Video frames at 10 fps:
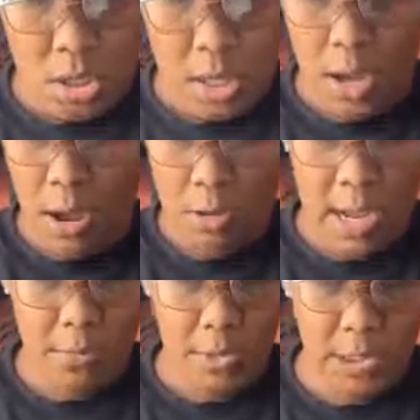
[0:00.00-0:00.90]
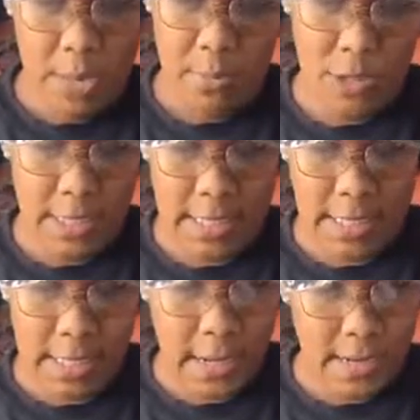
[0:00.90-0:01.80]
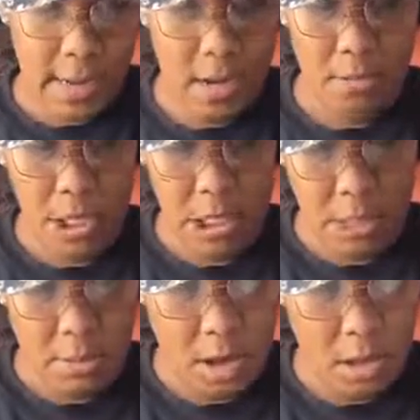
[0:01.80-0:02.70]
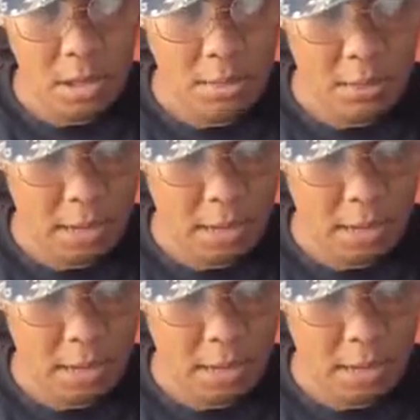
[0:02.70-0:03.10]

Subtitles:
they all came with samples, and I think I kind of mixed them all up